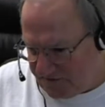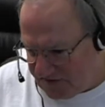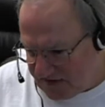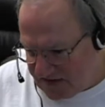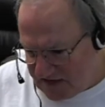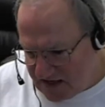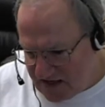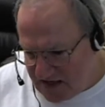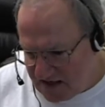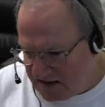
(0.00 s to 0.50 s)
for
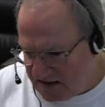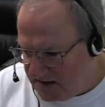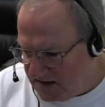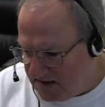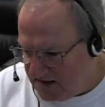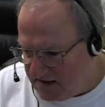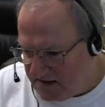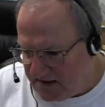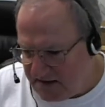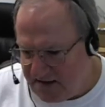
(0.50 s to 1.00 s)
the heat
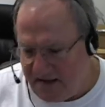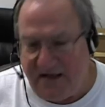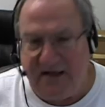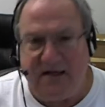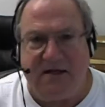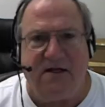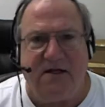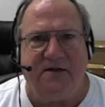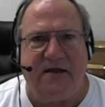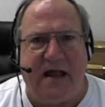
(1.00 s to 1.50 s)
to
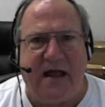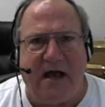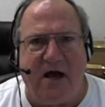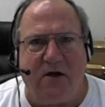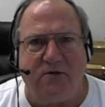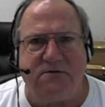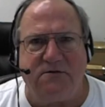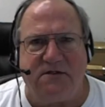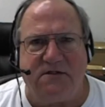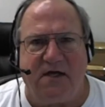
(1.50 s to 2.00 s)
get to the
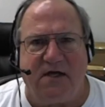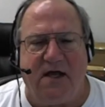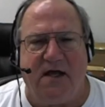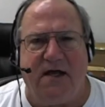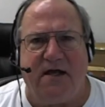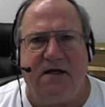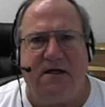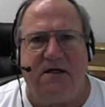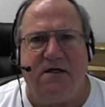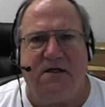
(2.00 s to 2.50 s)

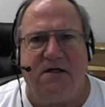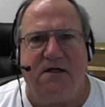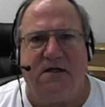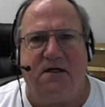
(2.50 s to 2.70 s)
outside